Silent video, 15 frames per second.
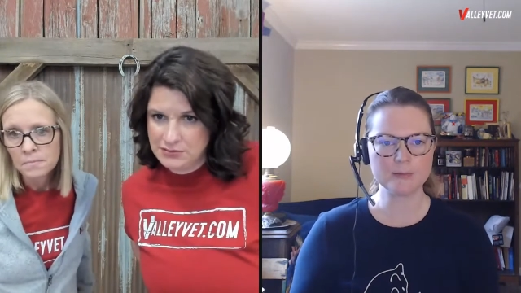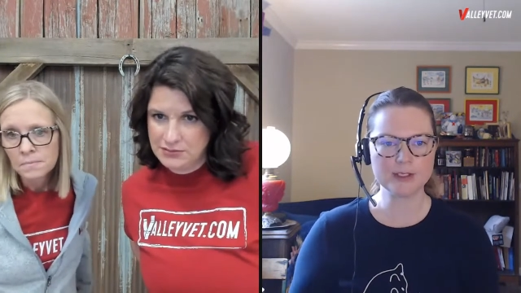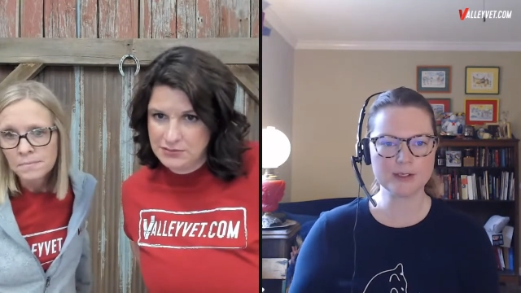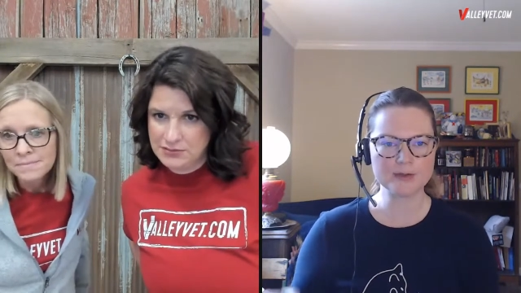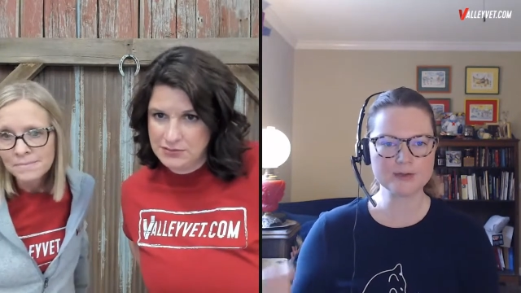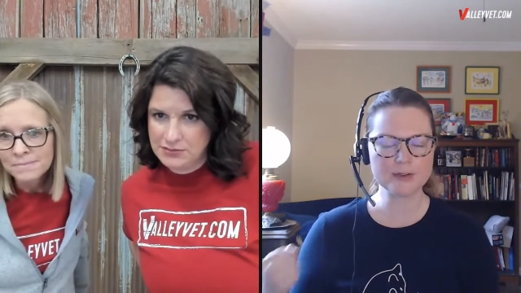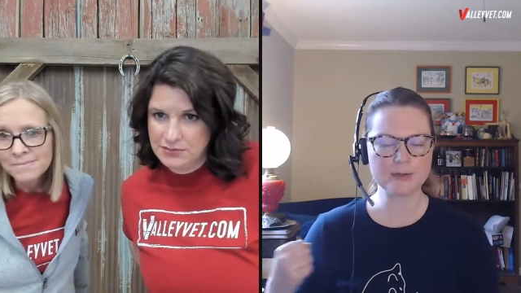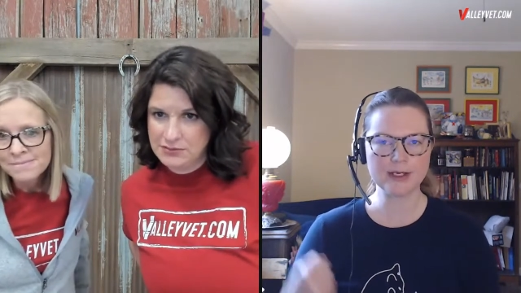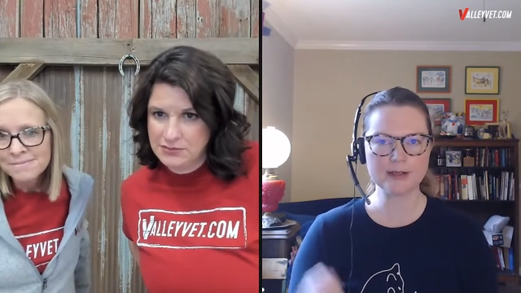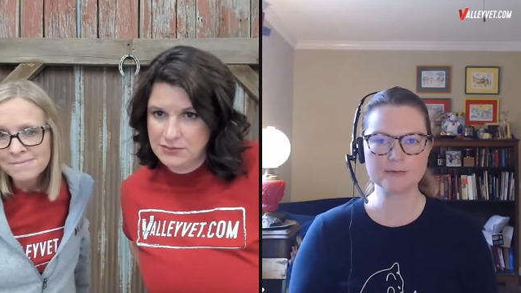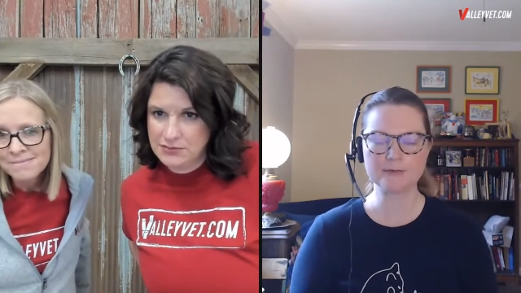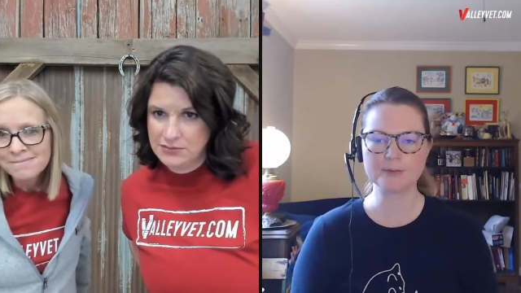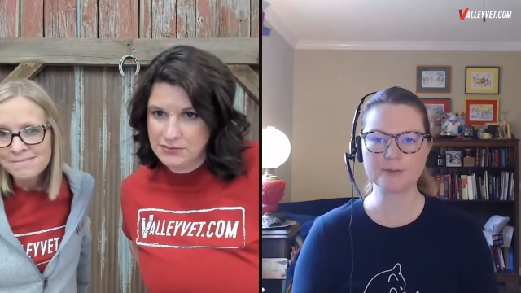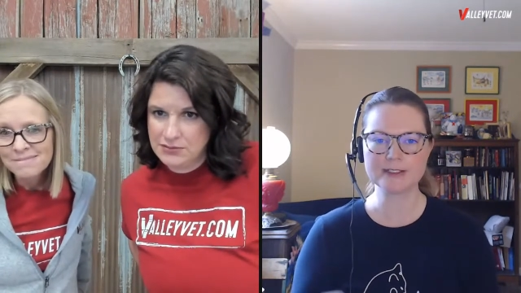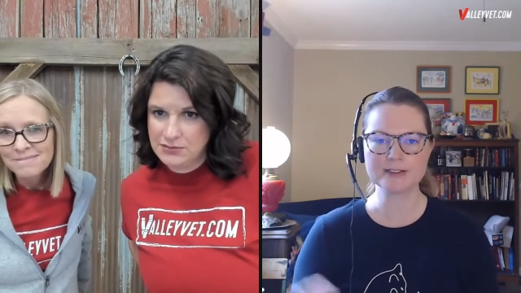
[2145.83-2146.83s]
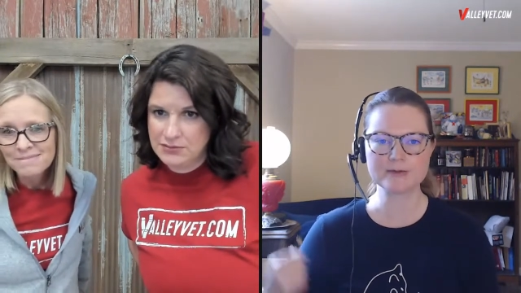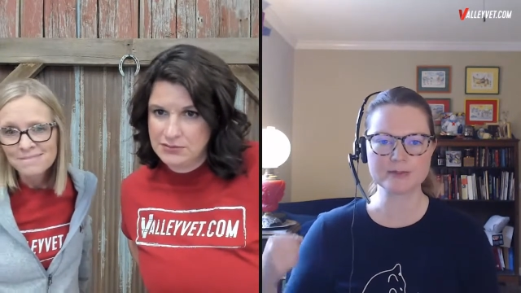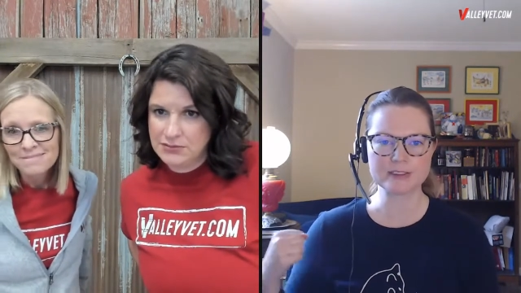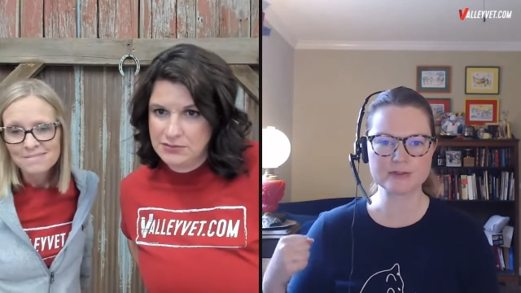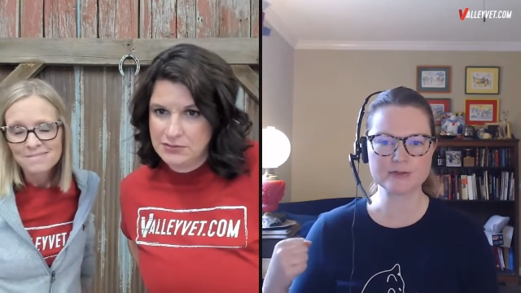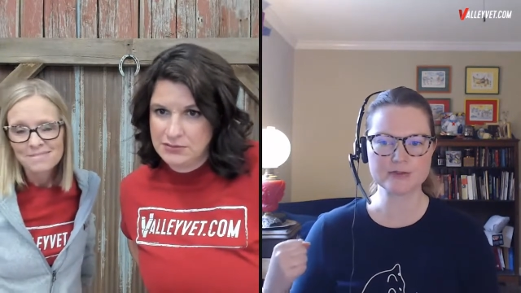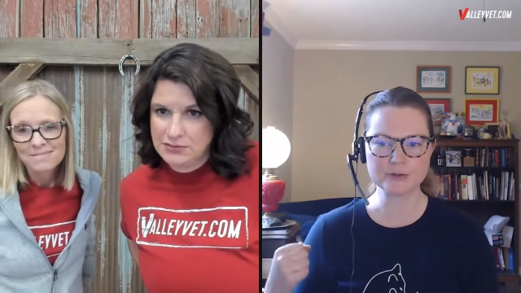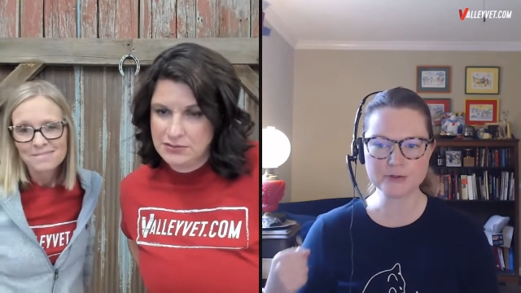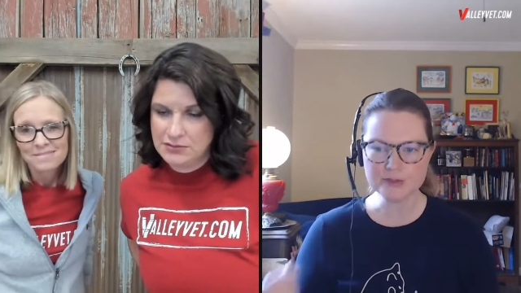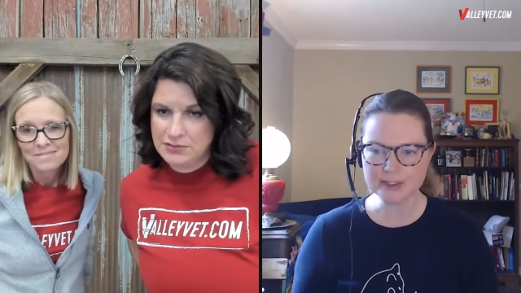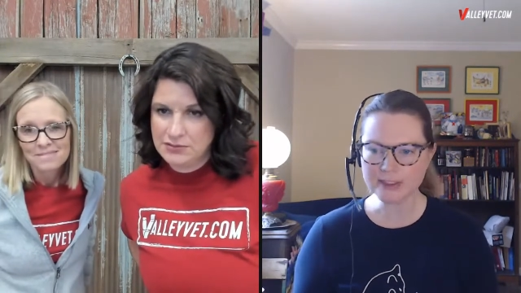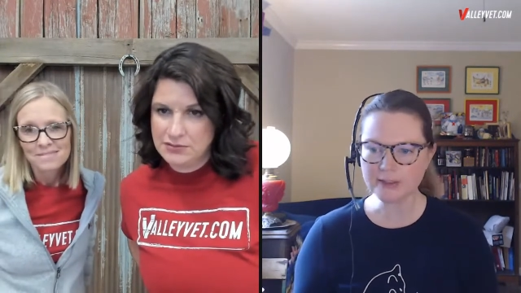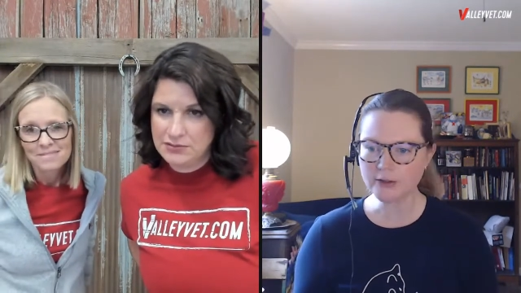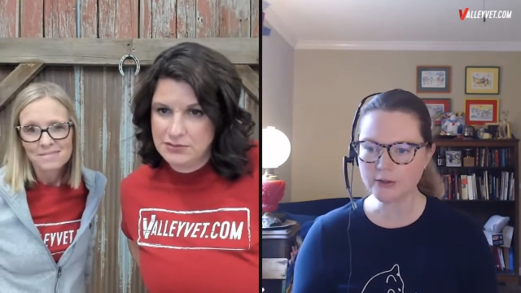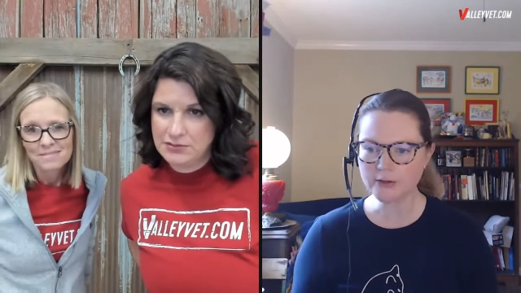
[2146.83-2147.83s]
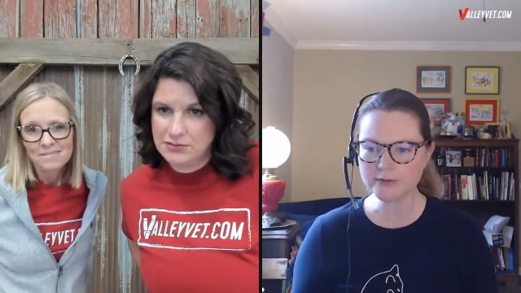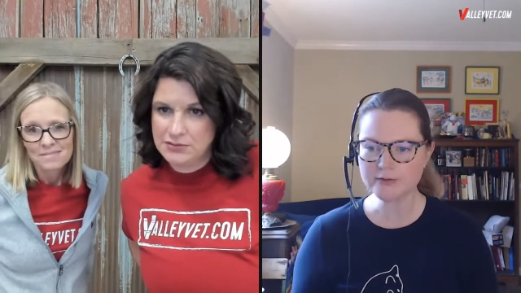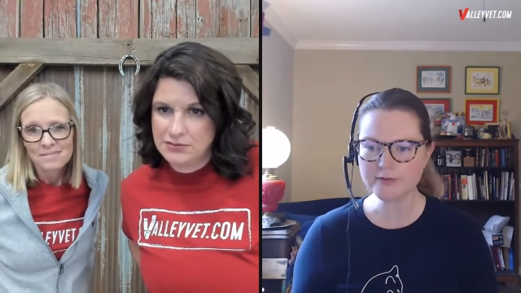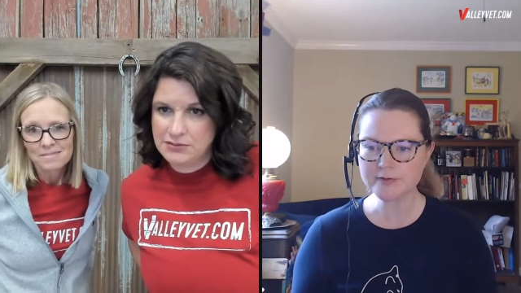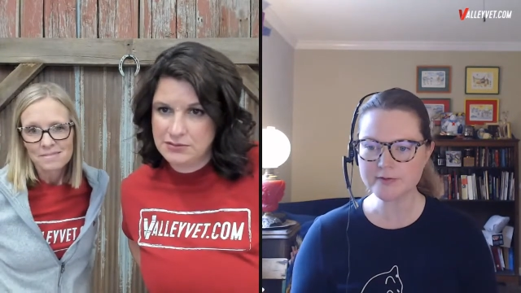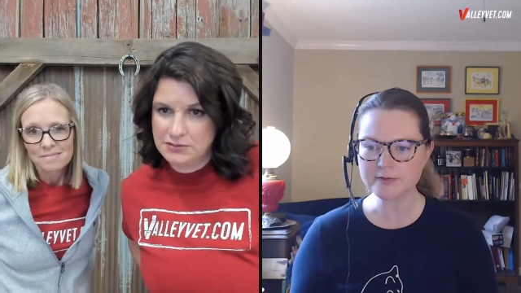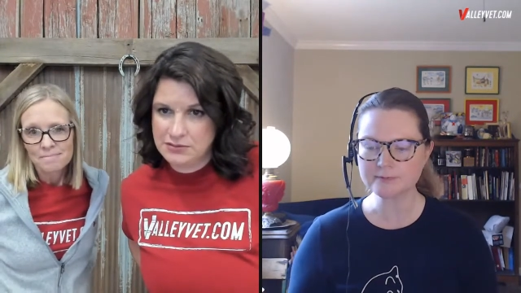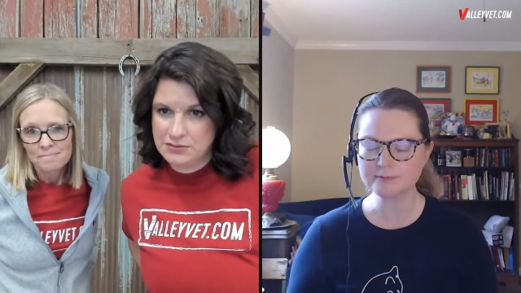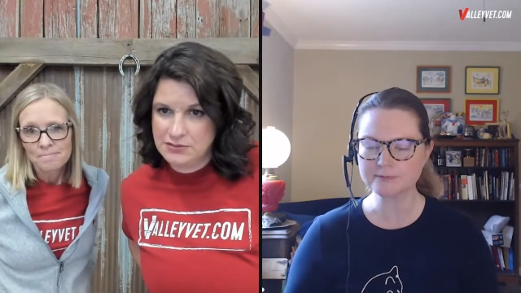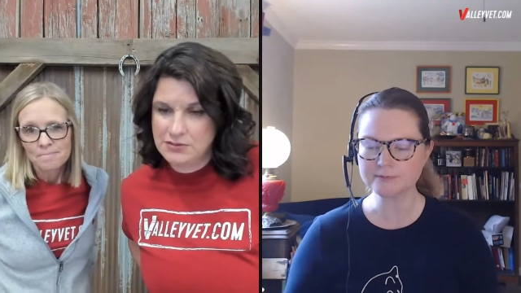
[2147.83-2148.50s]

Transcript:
Speaker 1: we also have replacement surcingles.